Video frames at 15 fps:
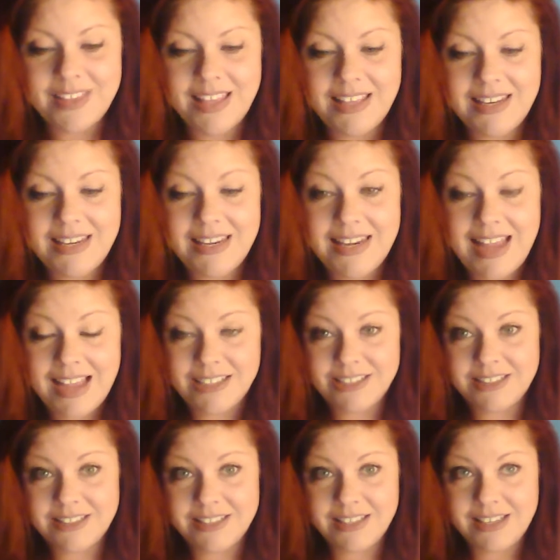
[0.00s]

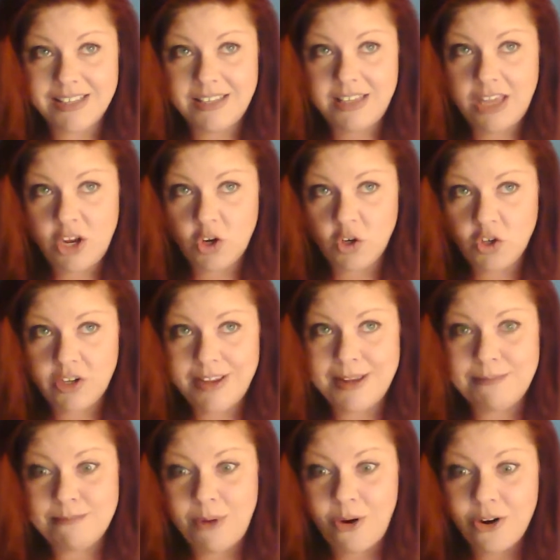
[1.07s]
next year in
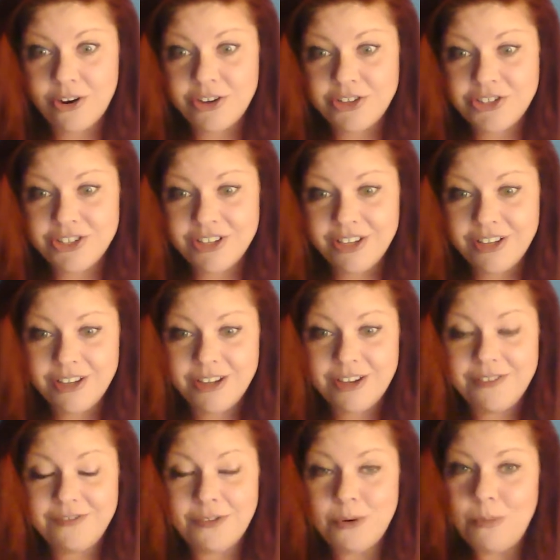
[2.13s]
March
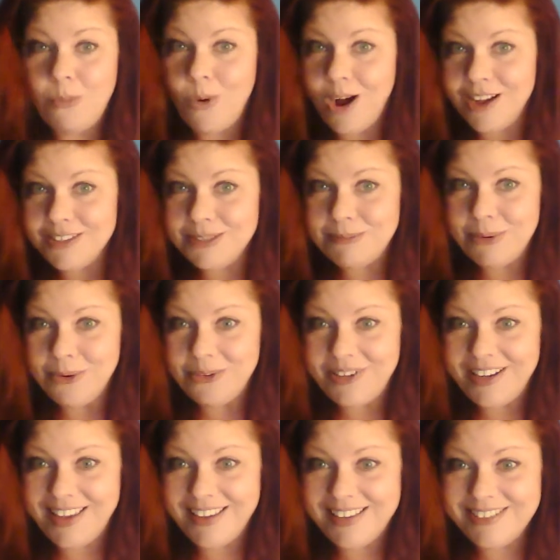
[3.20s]
for Moa's
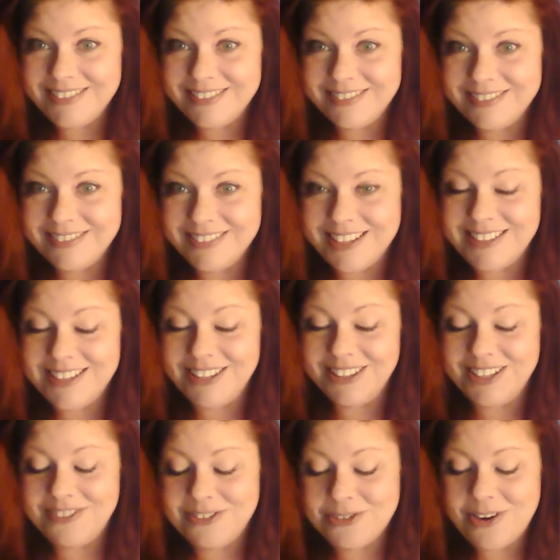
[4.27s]
birthday, because I
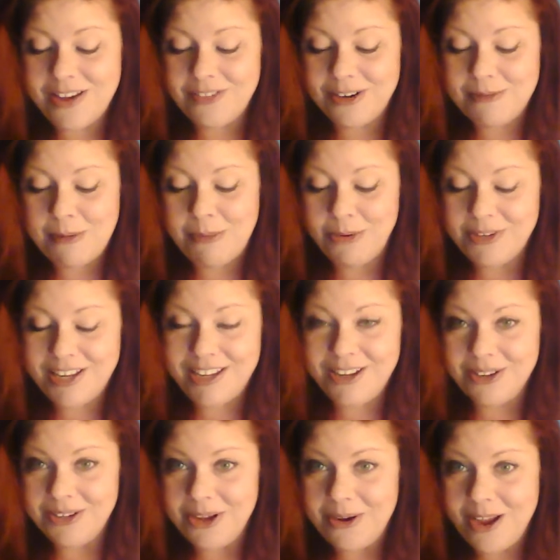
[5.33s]
love to travel on my birthday. Y'all
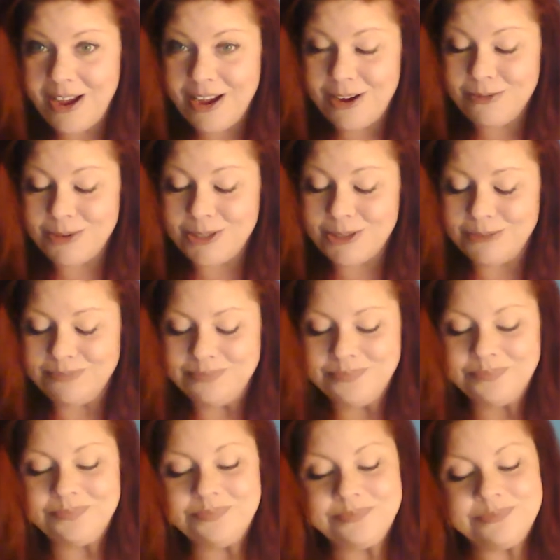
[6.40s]
know how I roll.
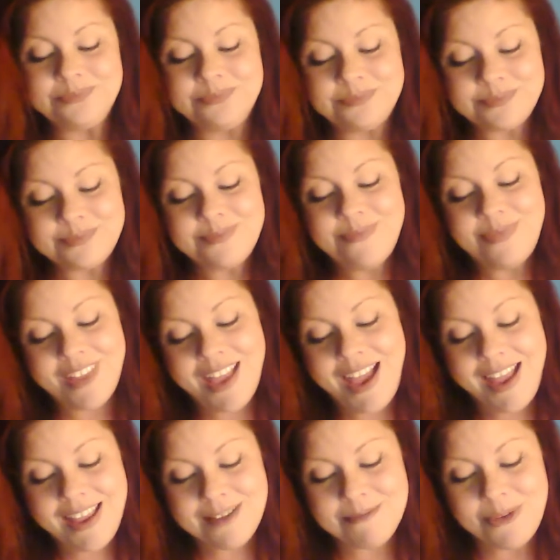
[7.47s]
I
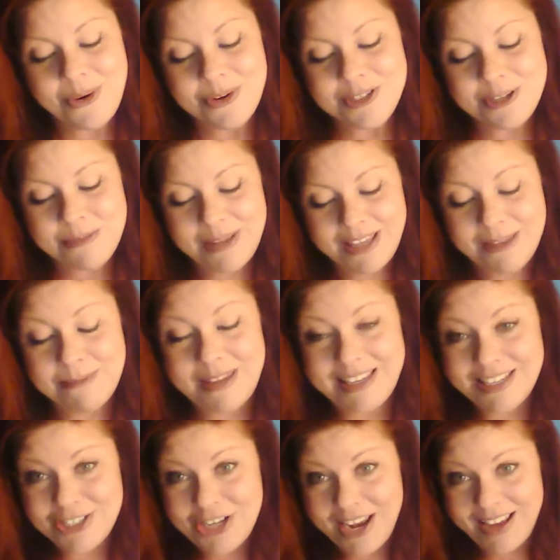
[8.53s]
am going to be, me and
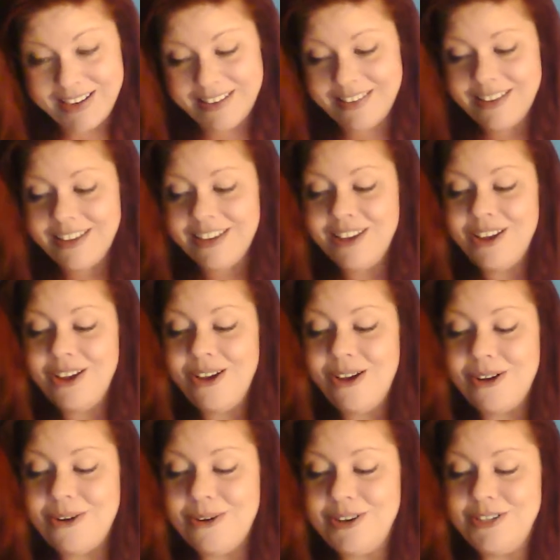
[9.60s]
Jana, are
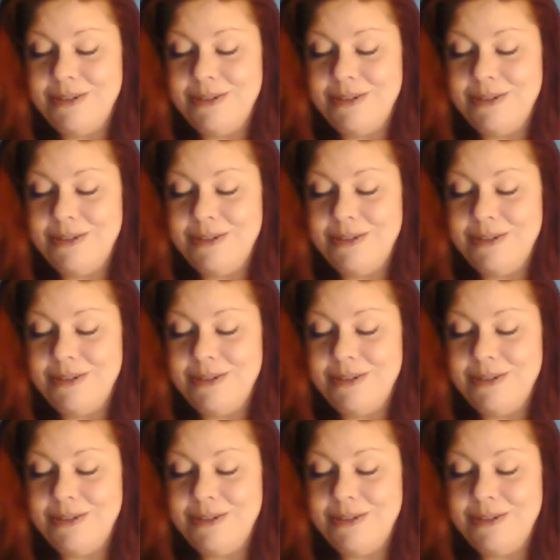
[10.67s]
going to